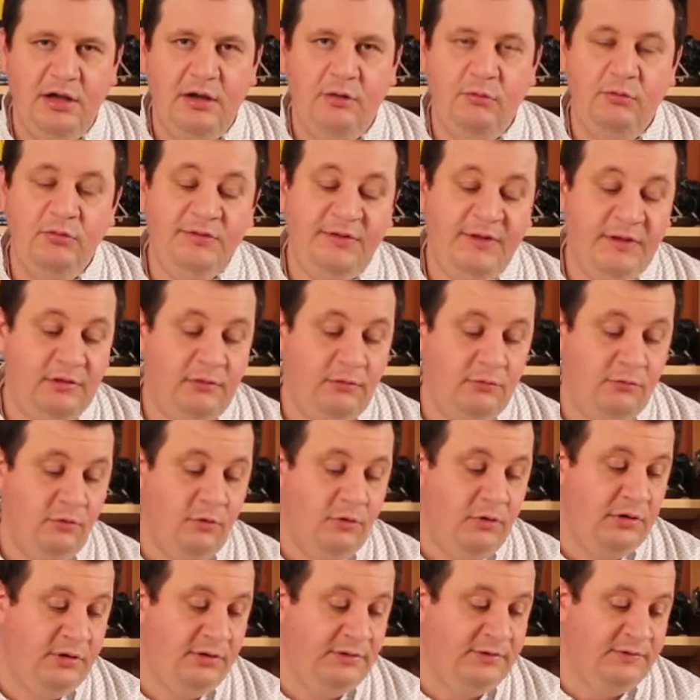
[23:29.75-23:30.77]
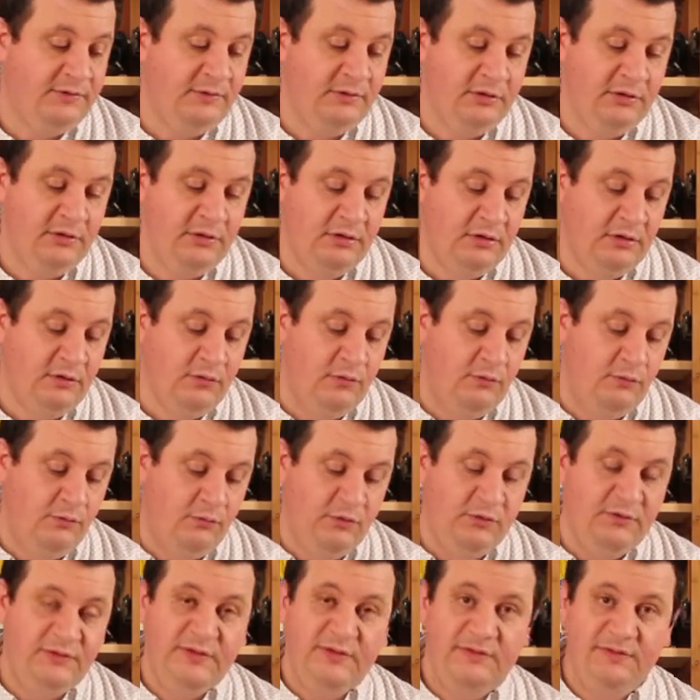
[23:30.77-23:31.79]
With other words,
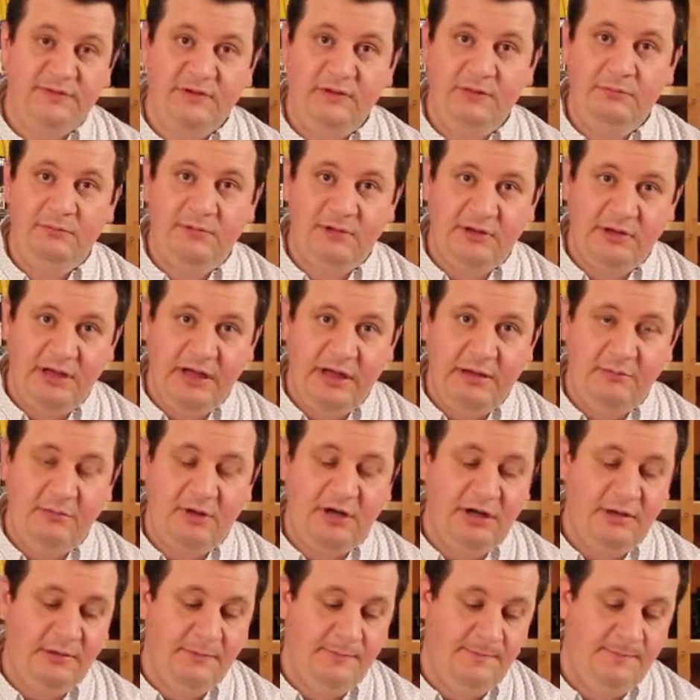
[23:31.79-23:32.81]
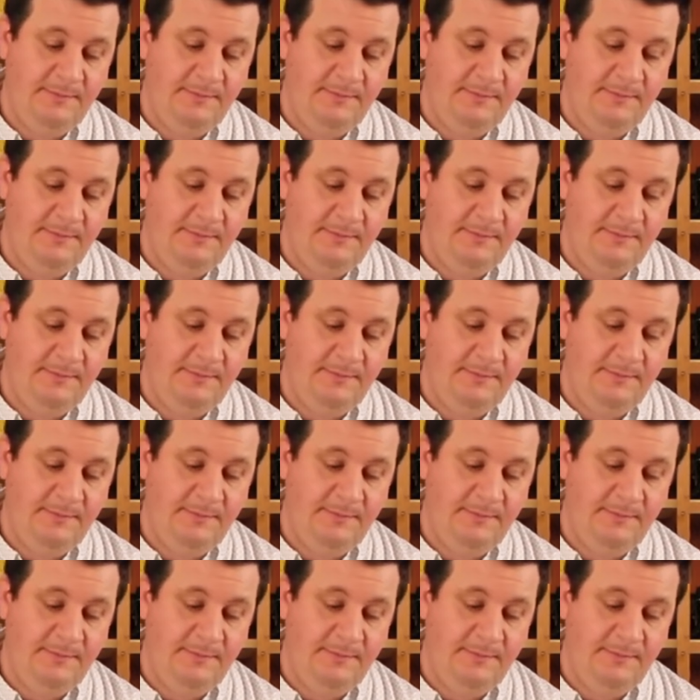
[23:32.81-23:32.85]
we just keep the camera.